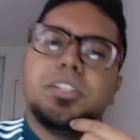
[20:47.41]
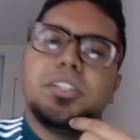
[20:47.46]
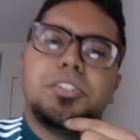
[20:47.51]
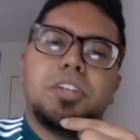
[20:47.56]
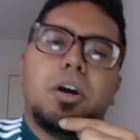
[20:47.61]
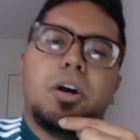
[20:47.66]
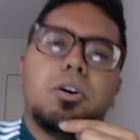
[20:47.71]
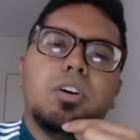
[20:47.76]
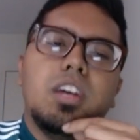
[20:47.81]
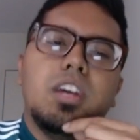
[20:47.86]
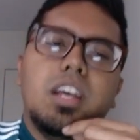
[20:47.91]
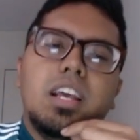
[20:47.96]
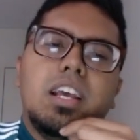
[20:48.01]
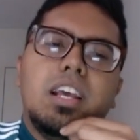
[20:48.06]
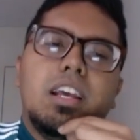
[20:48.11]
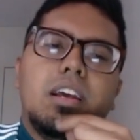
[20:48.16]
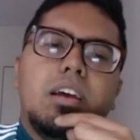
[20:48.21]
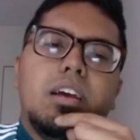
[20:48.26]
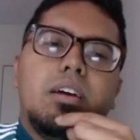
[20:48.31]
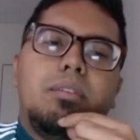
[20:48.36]
So
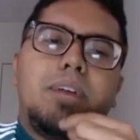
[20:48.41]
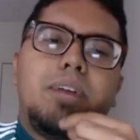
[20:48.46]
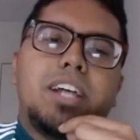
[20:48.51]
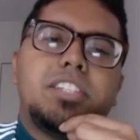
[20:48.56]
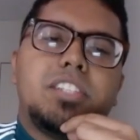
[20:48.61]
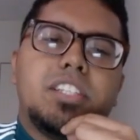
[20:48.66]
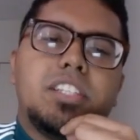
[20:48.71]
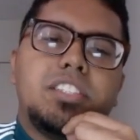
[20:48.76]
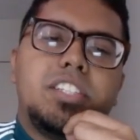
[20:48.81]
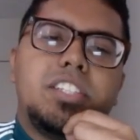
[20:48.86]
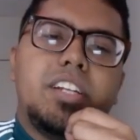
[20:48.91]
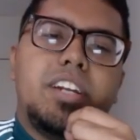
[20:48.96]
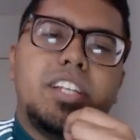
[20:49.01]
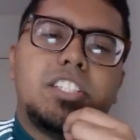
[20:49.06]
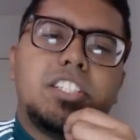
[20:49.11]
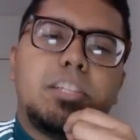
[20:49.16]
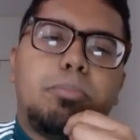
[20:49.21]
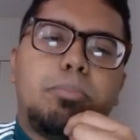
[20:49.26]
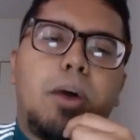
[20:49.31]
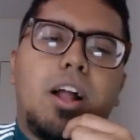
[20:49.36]
my
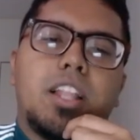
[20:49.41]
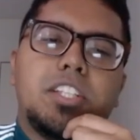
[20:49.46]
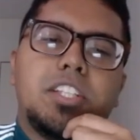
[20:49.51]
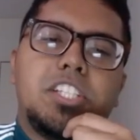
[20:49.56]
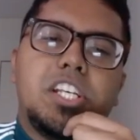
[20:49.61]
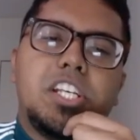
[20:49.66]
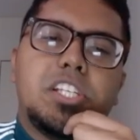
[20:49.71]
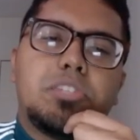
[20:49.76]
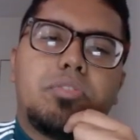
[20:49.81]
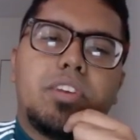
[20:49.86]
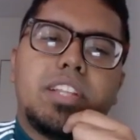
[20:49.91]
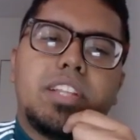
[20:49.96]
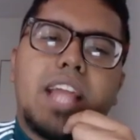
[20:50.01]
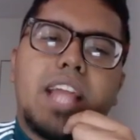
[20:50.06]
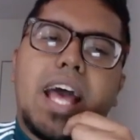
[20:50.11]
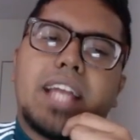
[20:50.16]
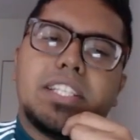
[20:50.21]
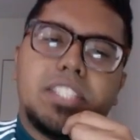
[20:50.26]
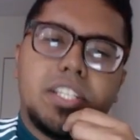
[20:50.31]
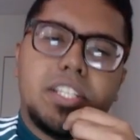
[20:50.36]
sincerest apologies for
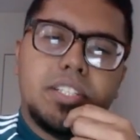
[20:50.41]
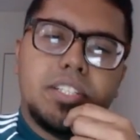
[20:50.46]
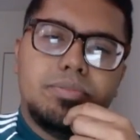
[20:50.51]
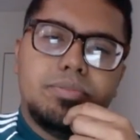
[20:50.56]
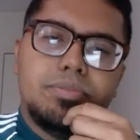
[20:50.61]
that.